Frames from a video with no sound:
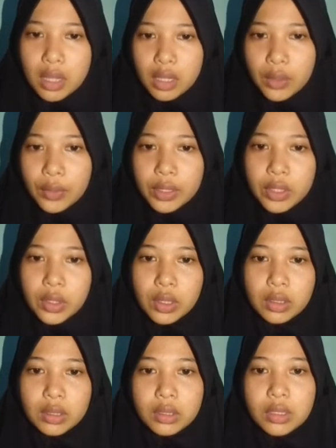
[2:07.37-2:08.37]
Read
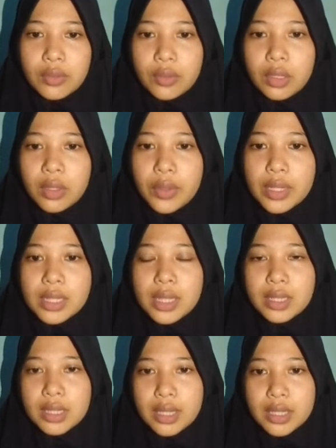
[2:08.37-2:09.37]
through the following
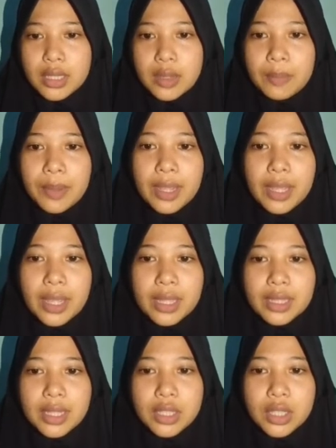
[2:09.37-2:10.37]
sentence, paying
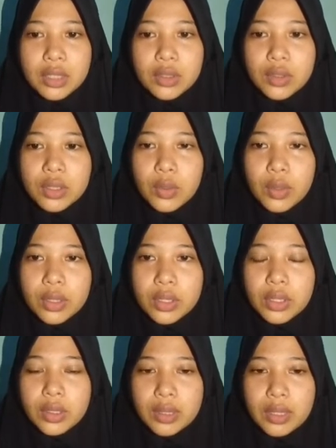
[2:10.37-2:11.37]
attention to the word
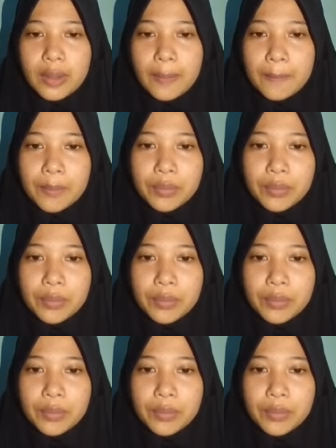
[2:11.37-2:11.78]
shortly.